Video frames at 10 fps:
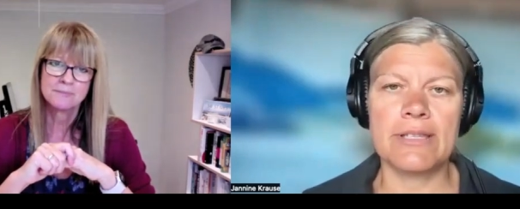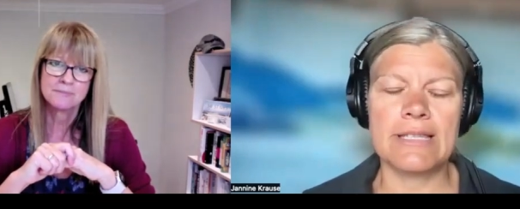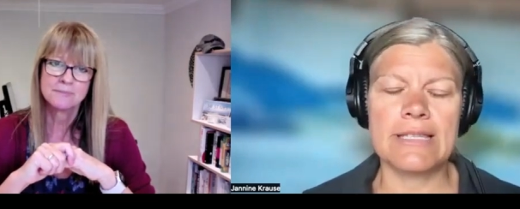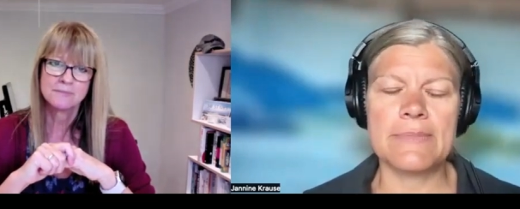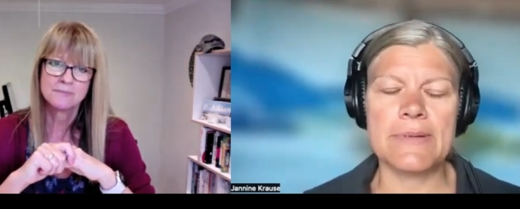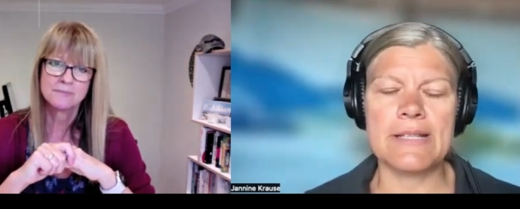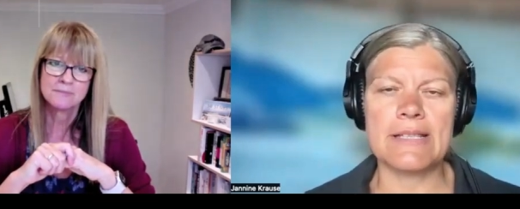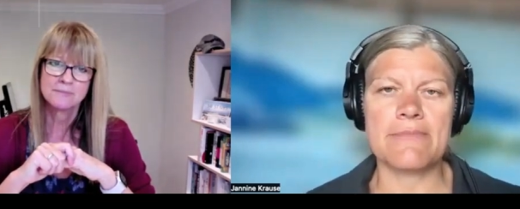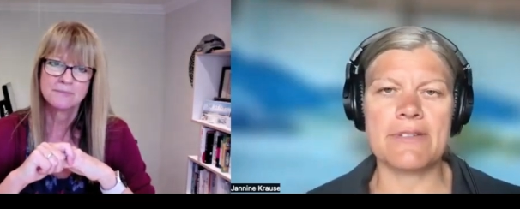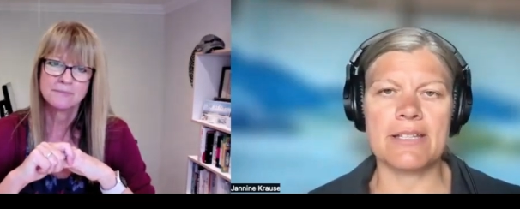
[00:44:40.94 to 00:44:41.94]
Speaker 1: with since the
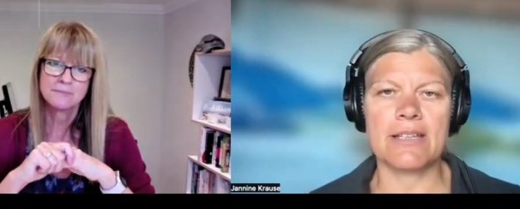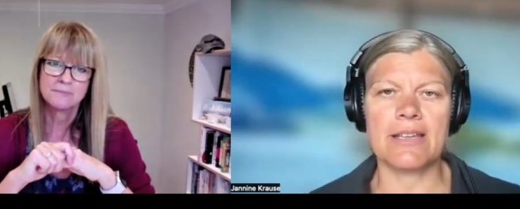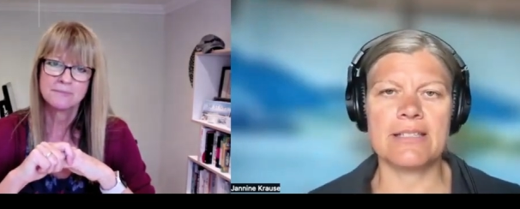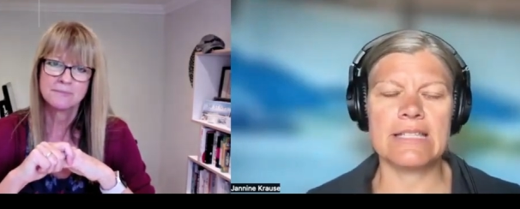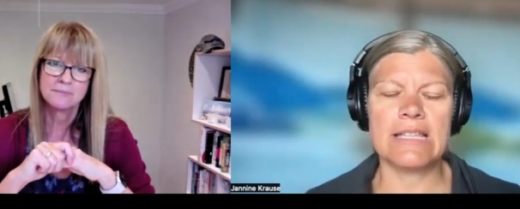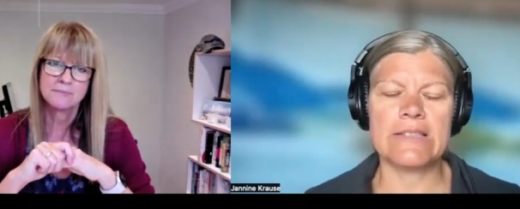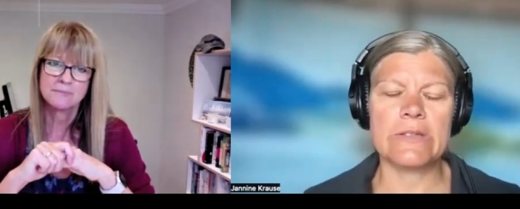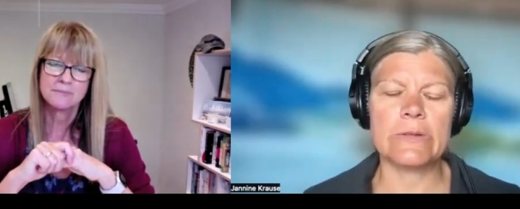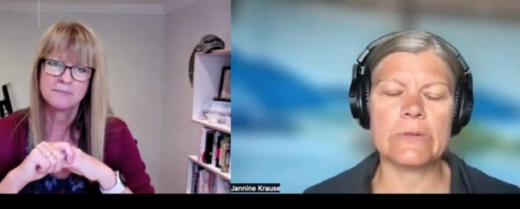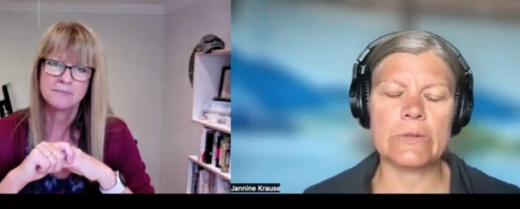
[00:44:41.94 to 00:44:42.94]
pandemic i see that
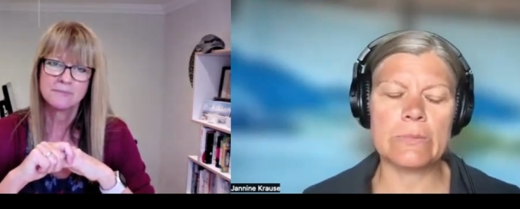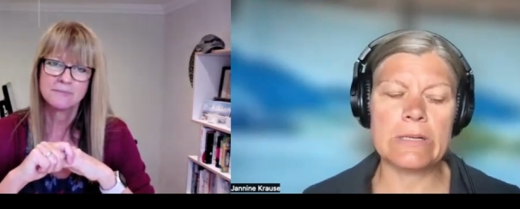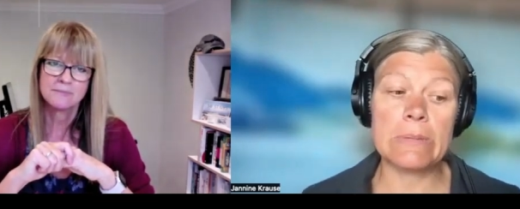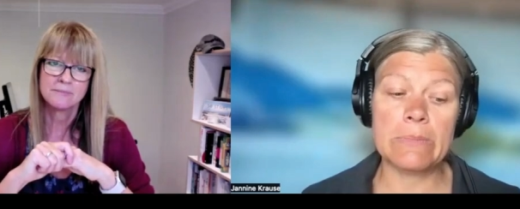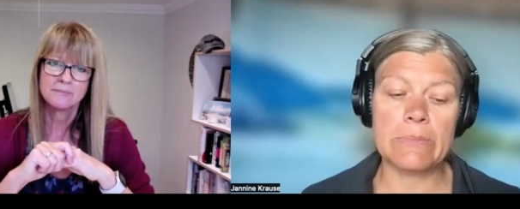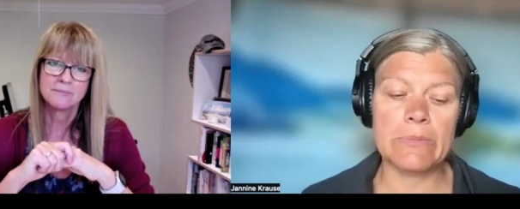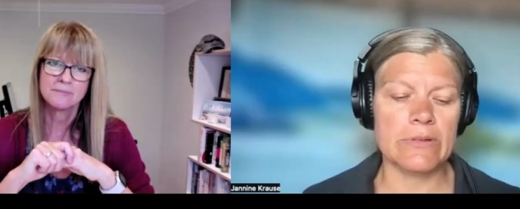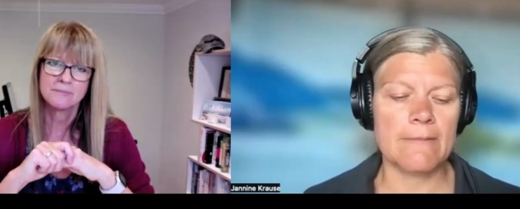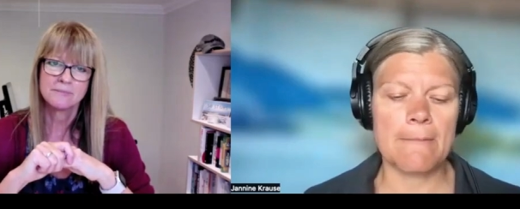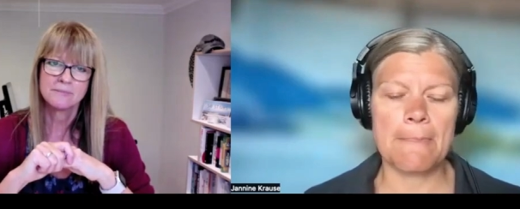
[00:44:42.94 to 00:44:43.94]
too so many
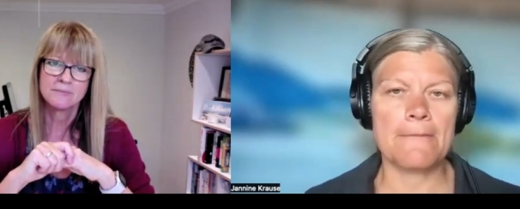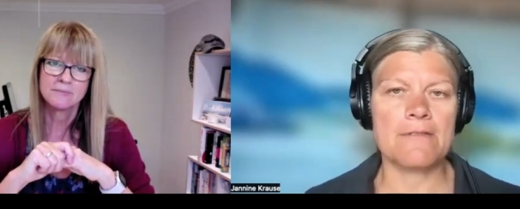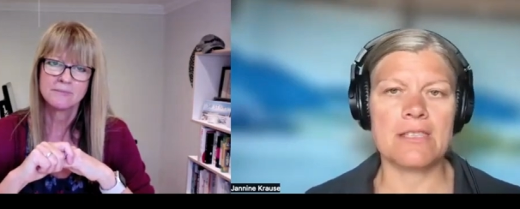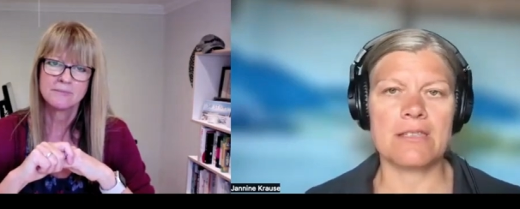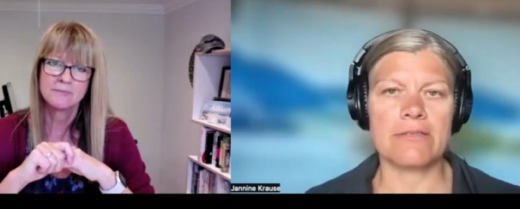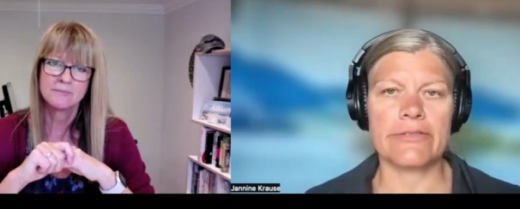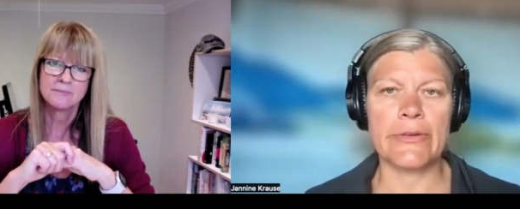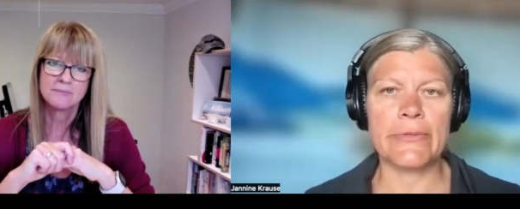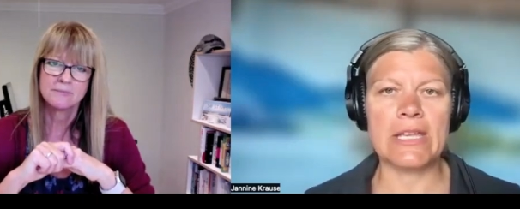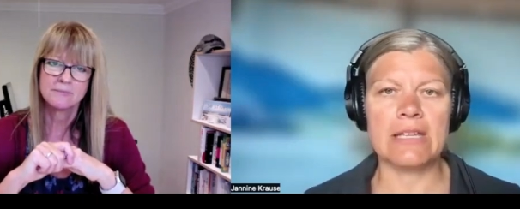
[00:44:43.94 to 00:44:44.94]
people just
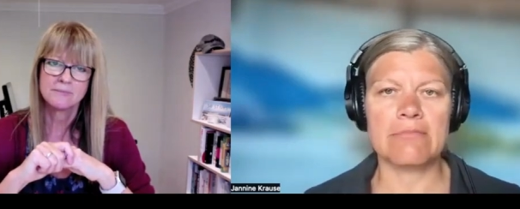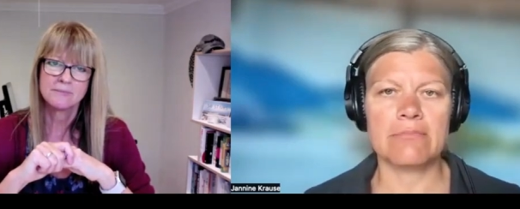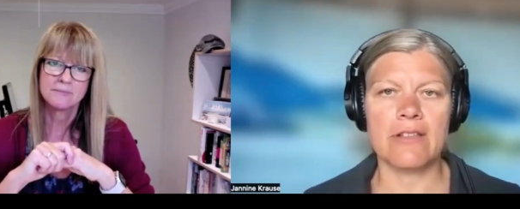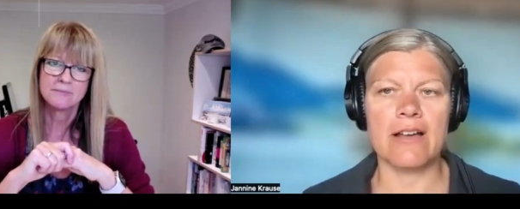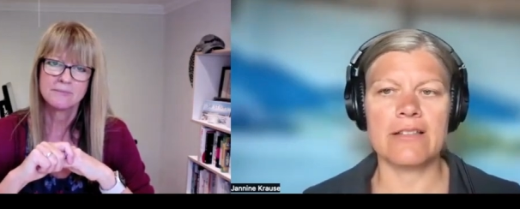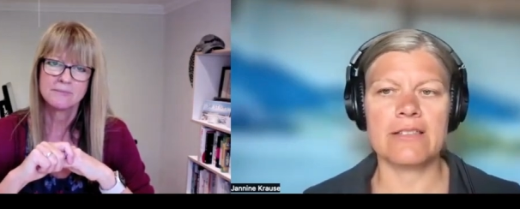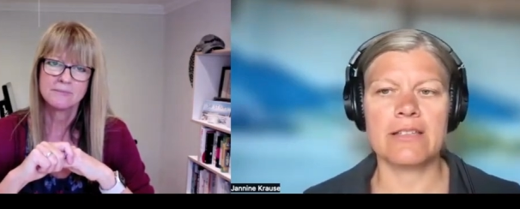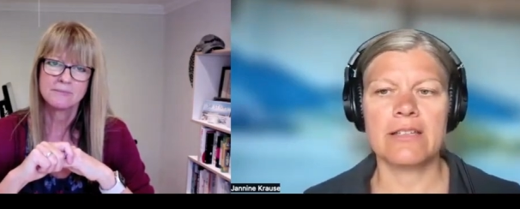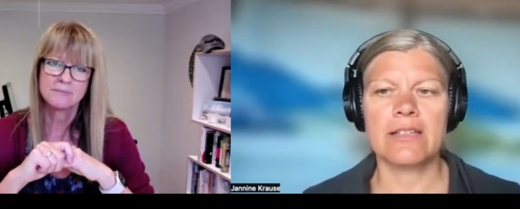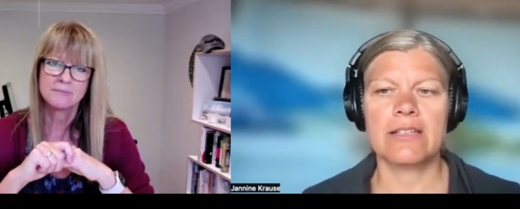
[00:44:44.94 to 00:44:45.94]
lonely lost